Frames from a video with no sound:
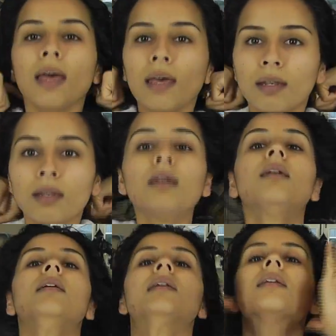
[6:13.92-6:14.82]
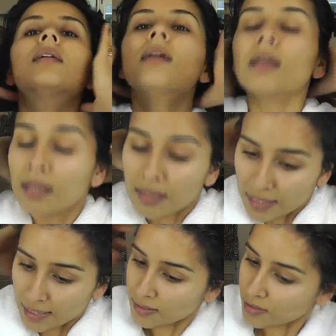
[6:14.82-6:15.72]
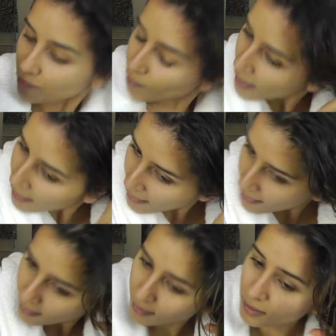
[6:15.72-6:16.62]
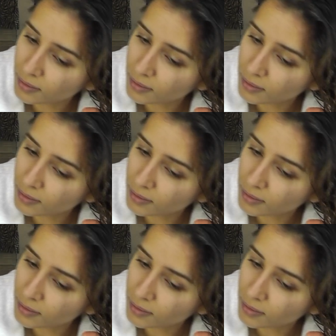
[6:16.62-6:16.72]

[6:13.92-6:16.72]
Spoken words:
then at the ends of my hair.